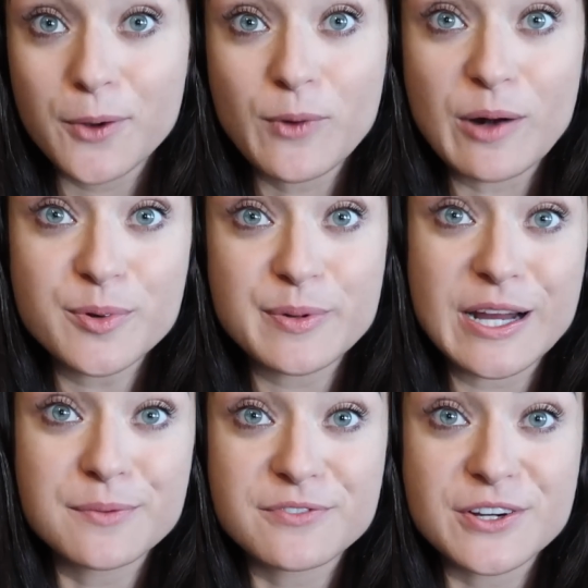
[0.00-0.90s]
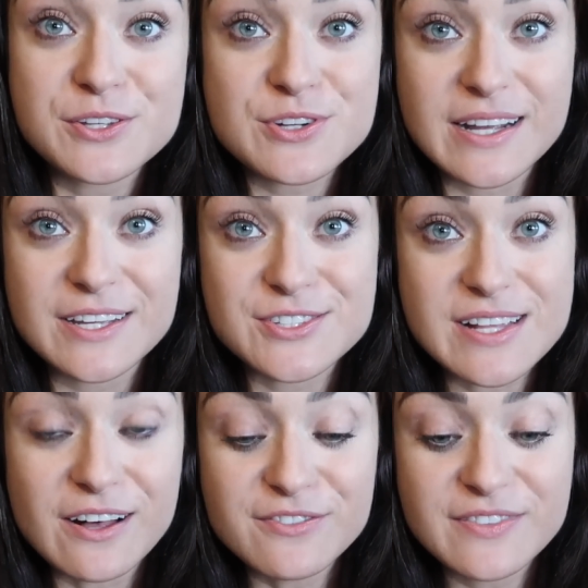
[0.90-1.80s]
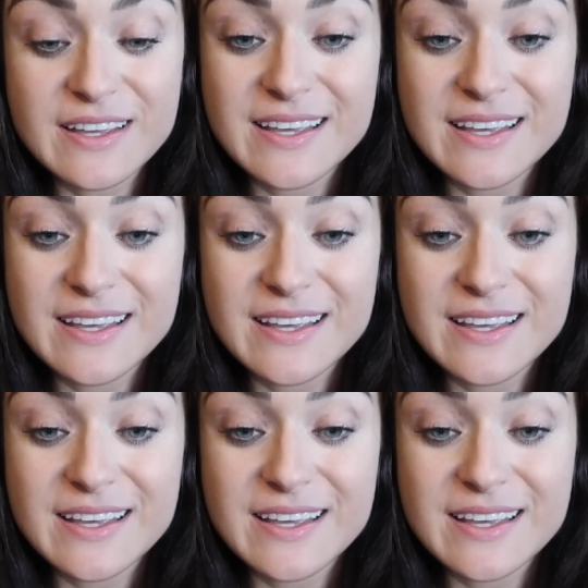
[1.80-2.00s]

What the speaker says: and well prepared before you try it yourself.